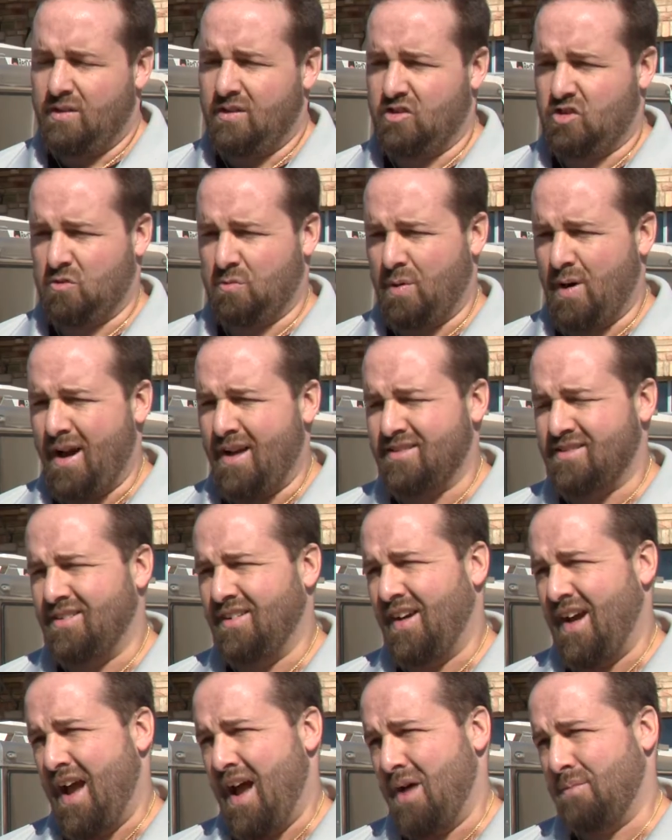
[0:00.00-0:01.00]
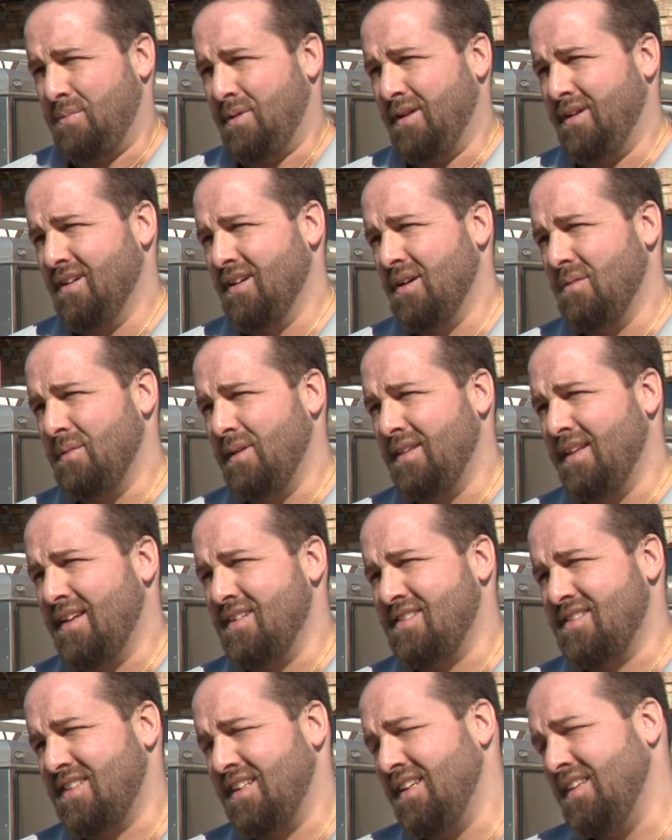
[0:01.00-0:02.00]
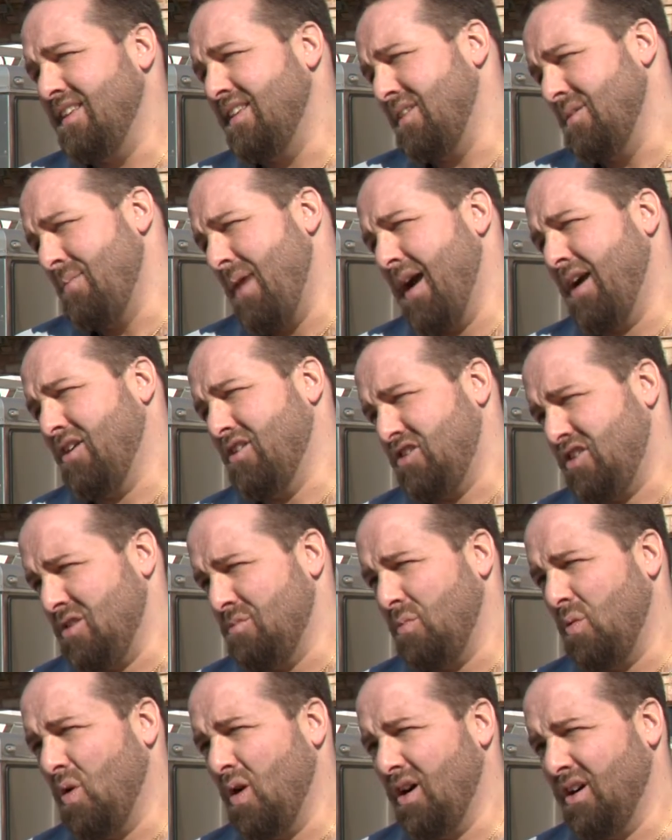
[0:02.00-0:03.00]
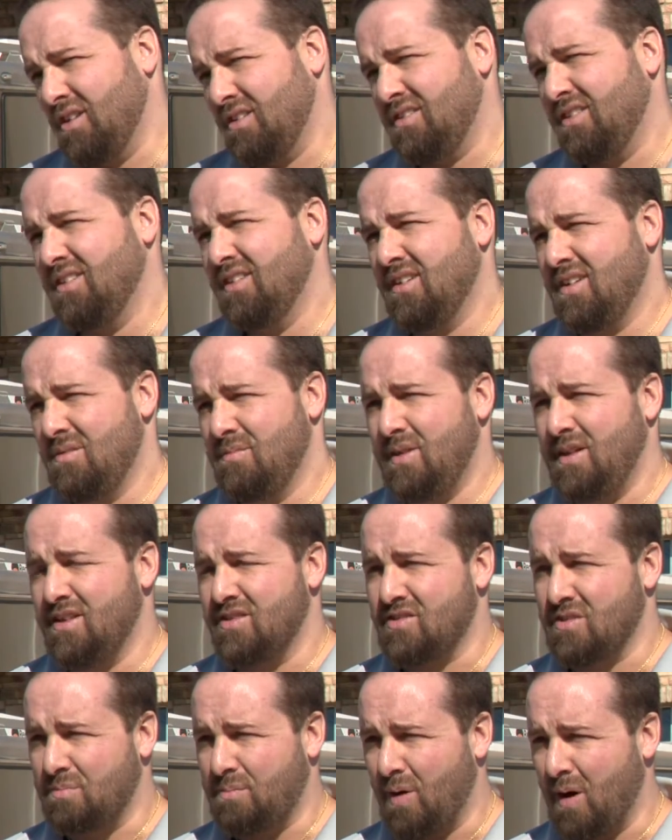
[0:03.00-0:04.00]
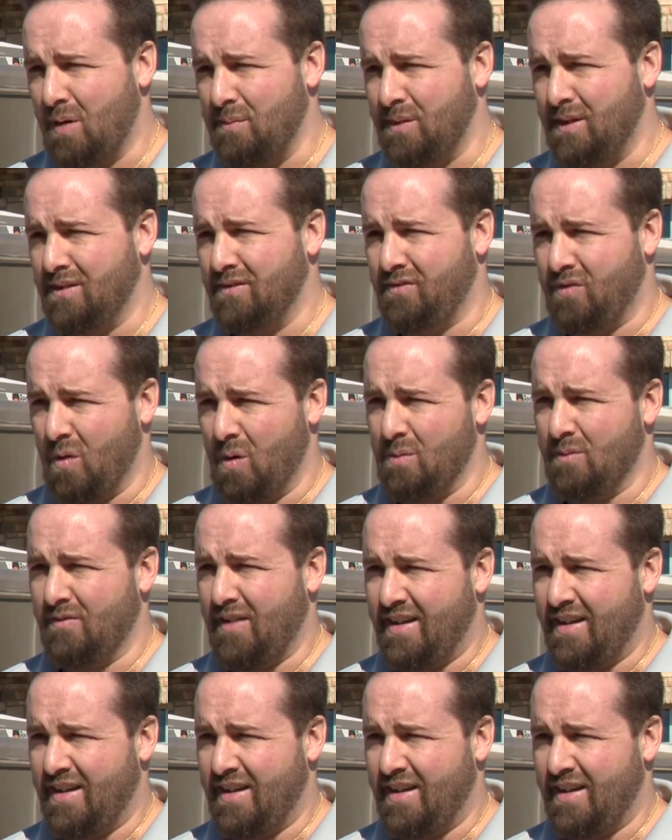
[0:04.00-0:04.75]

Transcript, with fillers: they're surprised and they're happy. I mean, they see that the microchip worked. I mean, it's a permanent form of